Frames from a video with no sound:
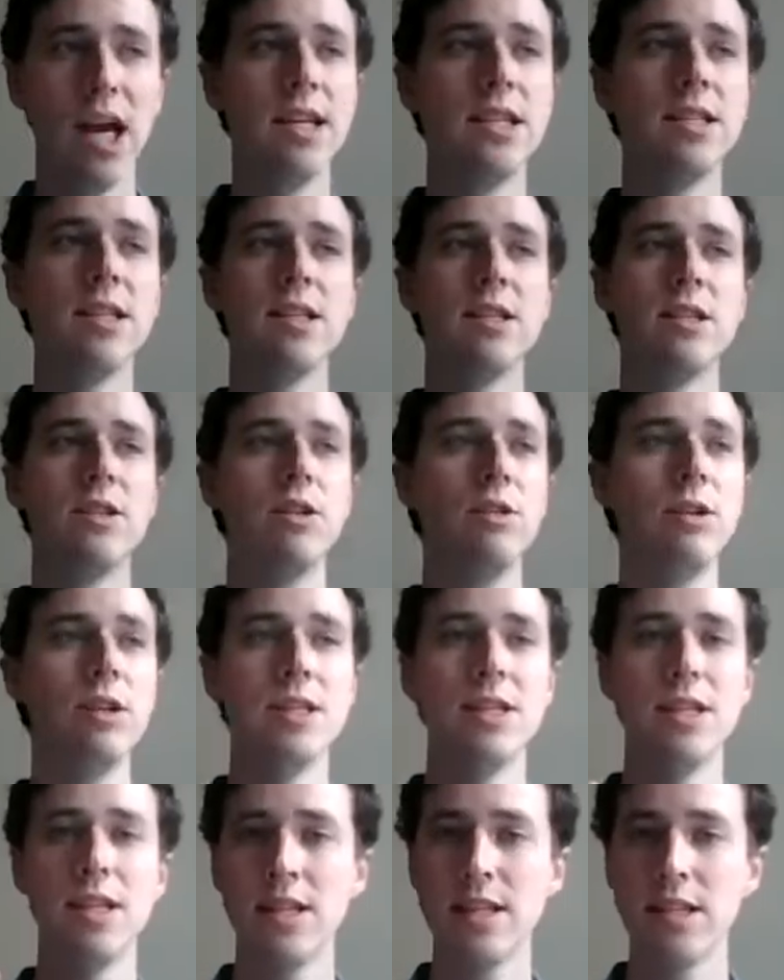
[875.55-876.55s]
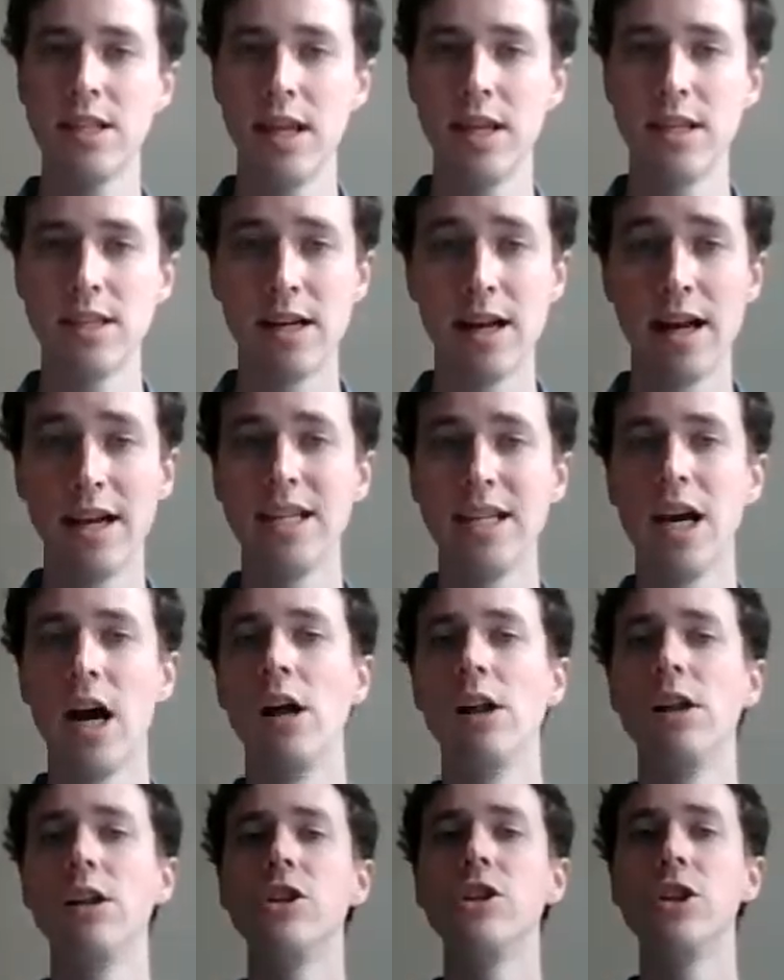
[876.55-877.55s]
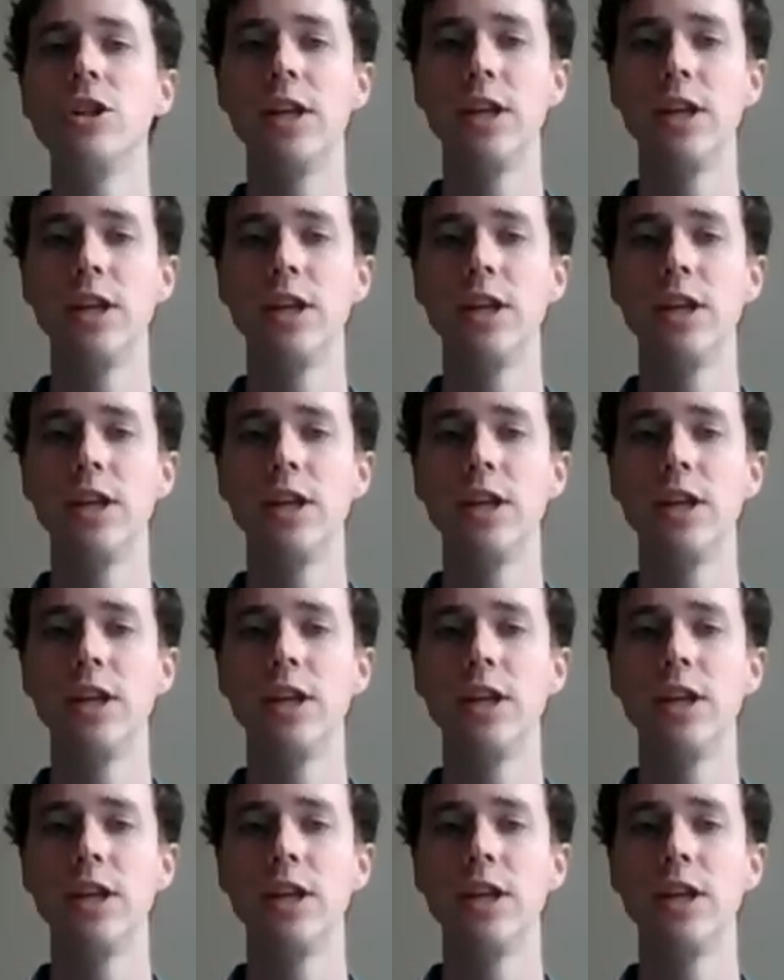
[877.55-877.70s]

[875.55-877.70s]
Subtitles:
ISIS still exists as an ideology